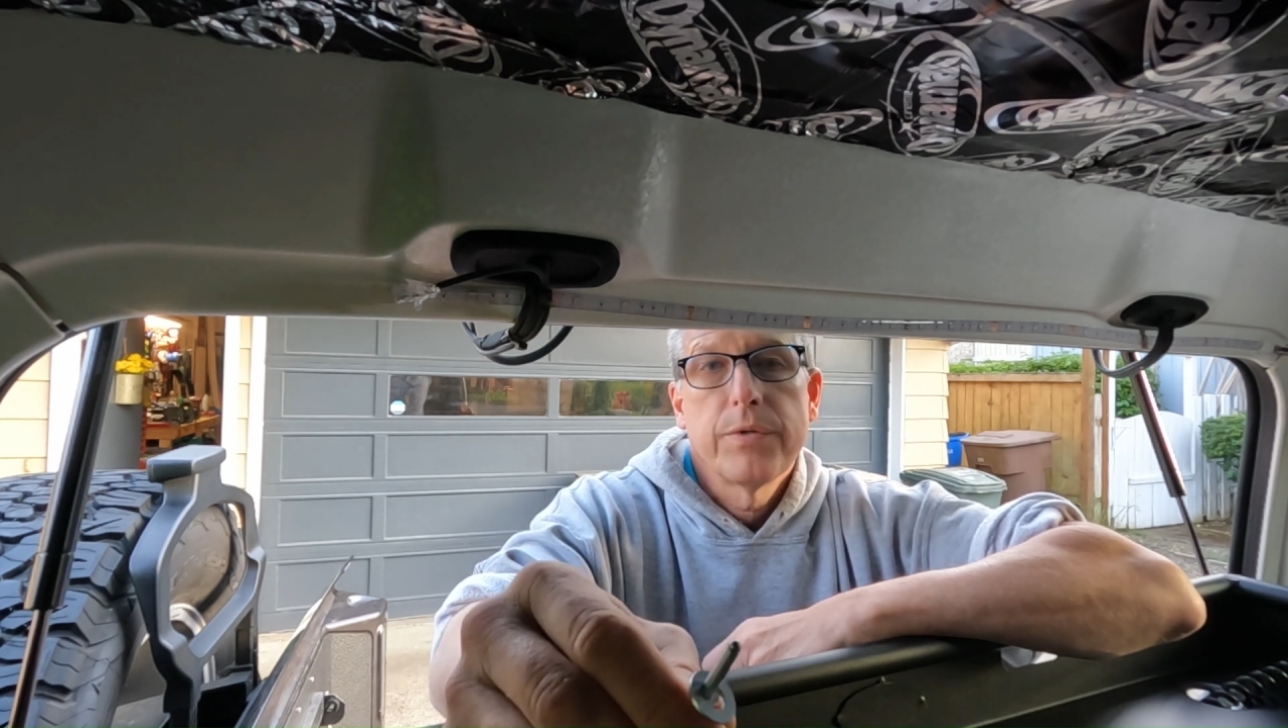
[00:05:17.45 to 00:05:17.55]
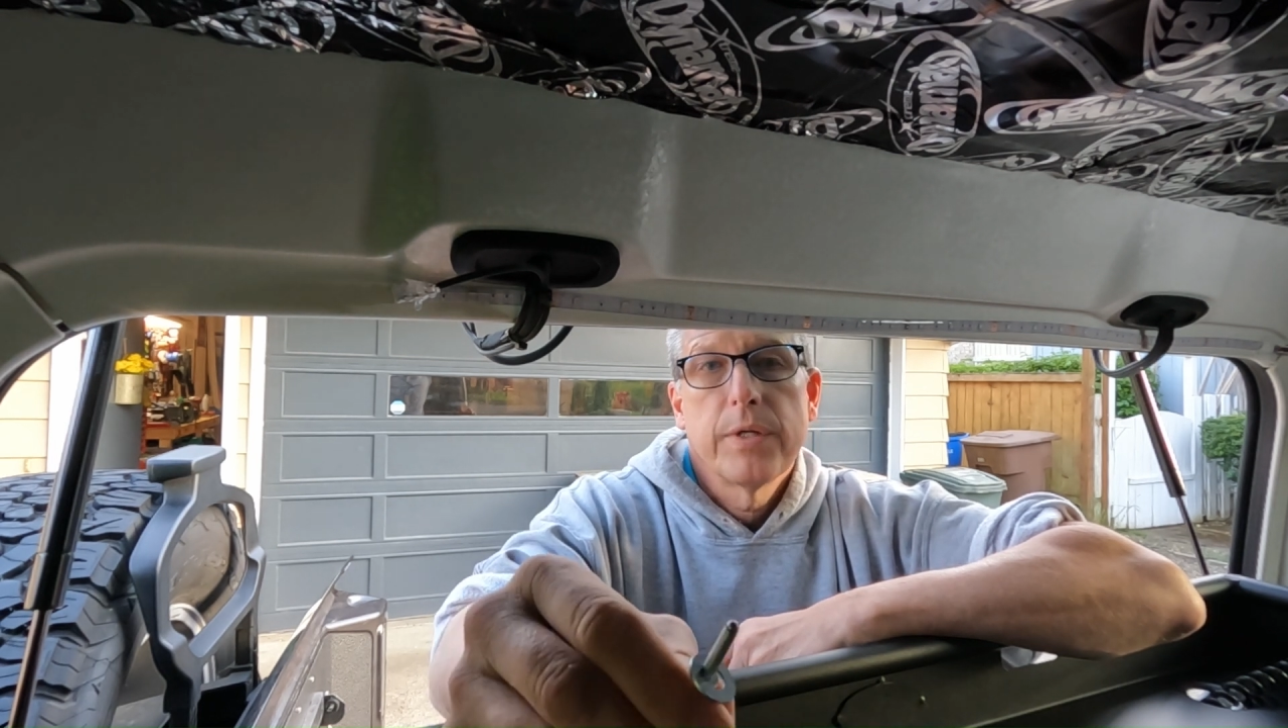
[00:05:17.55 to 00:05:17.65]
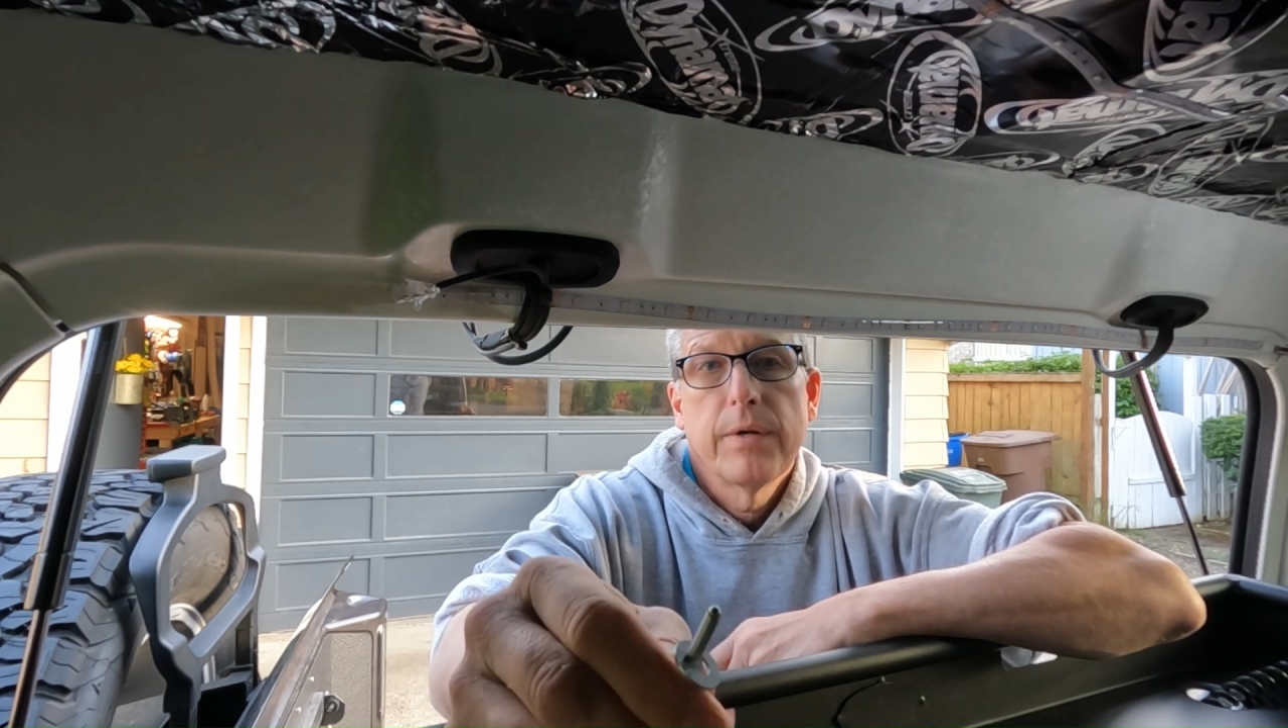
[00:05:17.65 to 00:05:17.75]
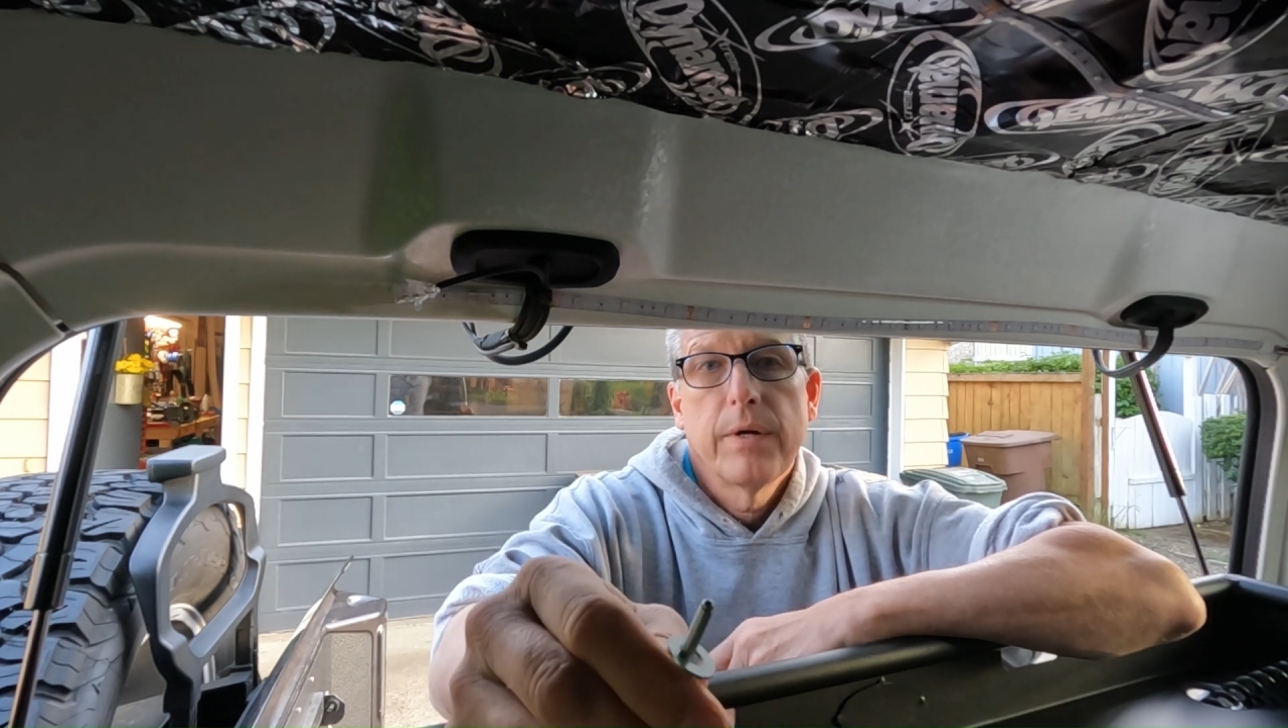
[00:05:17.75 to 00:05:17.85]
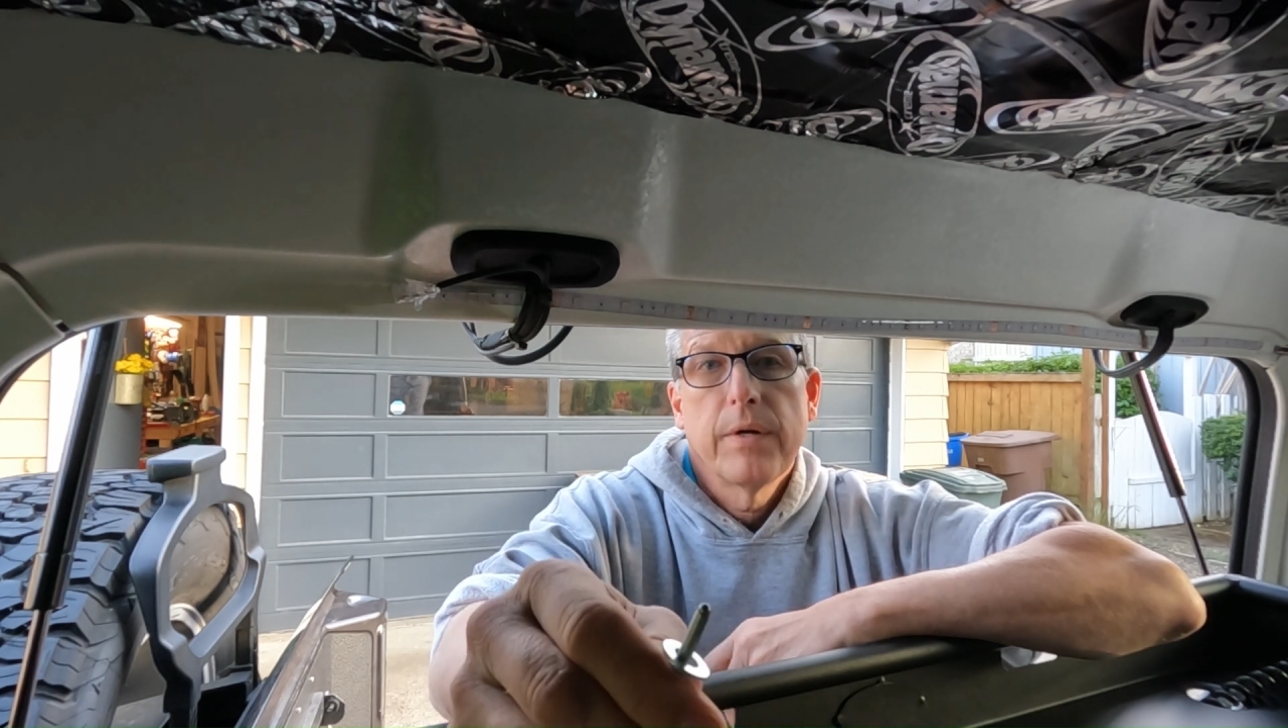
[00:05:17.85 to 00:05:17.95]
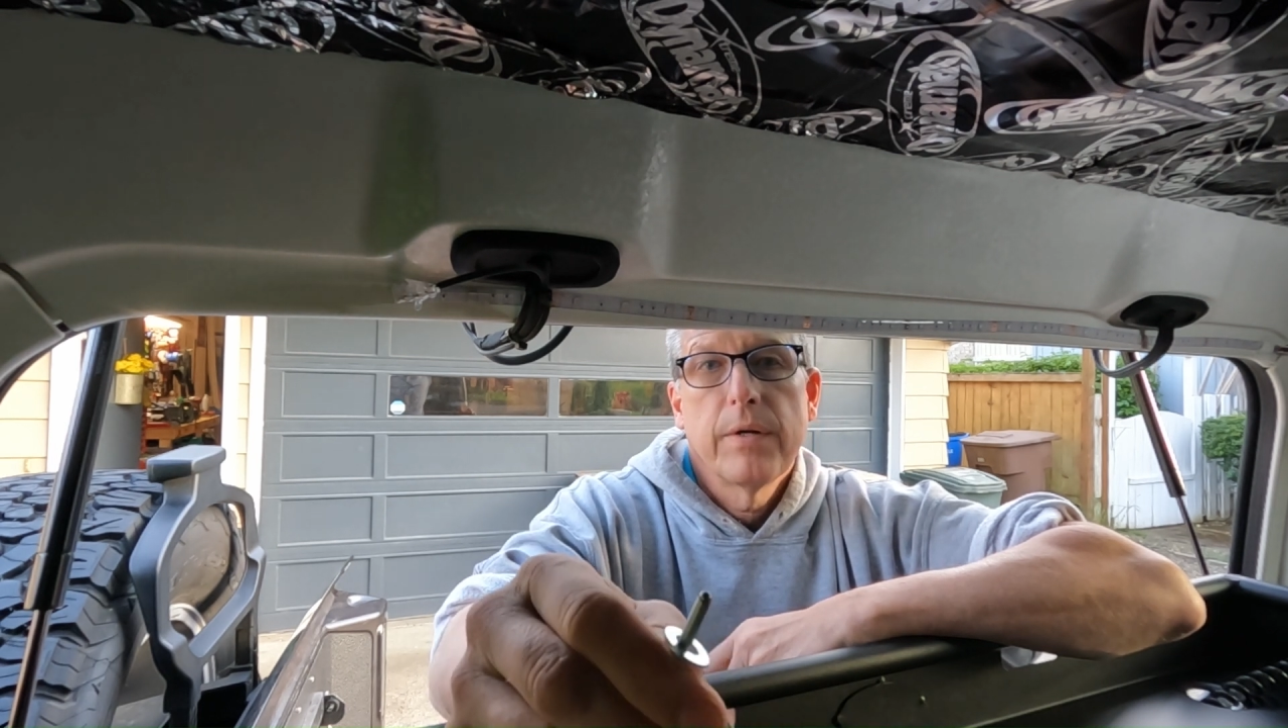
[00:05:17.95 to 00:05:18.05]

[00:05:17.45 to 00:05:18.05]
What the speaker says: in there,